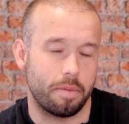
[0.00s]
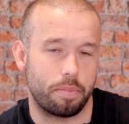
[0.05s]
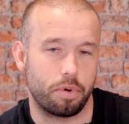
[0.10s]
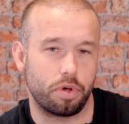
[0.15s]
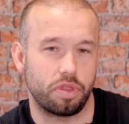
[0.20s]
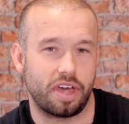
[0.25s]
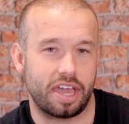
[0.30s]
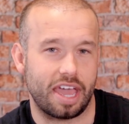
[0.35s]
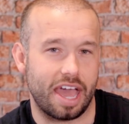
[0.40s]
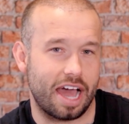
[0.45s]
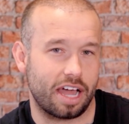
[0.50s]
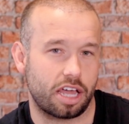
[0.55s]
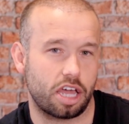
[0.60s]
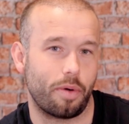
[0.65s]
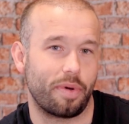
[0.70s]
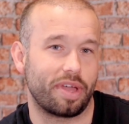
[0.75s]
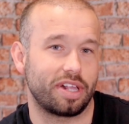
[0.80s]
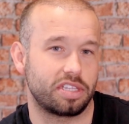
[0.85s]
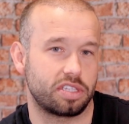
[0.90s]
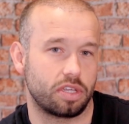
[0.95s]
but they are
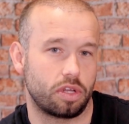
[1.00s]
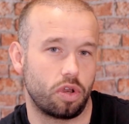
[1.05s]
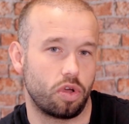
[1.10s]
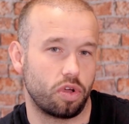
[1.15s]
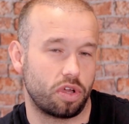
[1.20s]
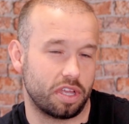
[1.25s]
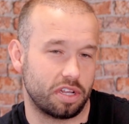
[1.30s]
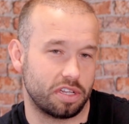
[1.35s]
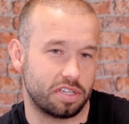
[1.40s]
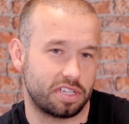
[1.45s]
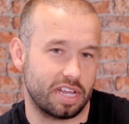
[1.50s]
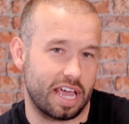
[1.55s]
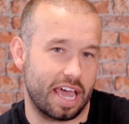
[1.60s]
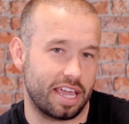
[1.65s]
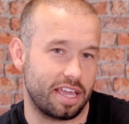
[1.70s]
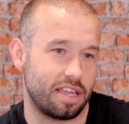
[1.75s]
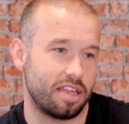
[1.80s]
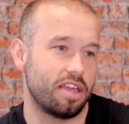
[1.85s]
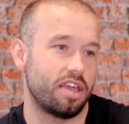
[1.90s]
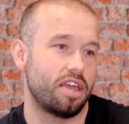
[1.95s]
going to look and
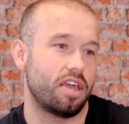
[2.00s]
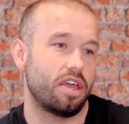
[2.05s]
say,